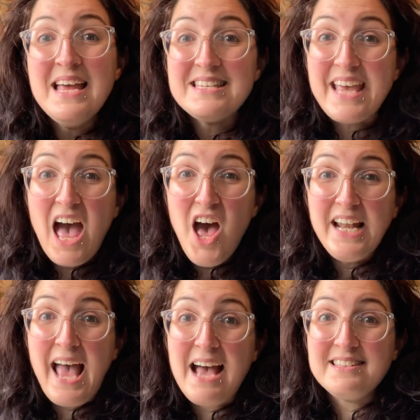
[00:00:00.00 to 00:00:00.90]
To get
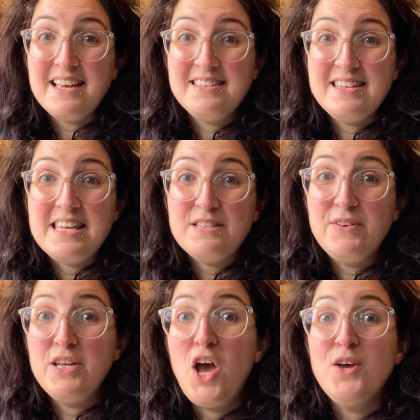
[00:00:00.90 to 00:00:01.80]
early access to these
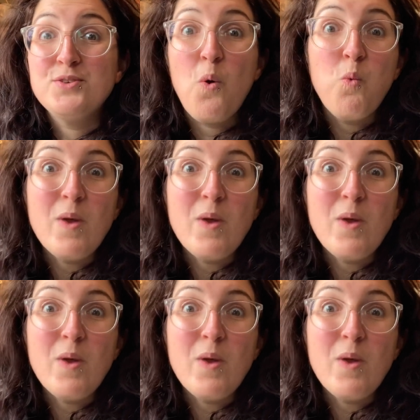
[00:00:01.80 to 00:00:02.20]
videos,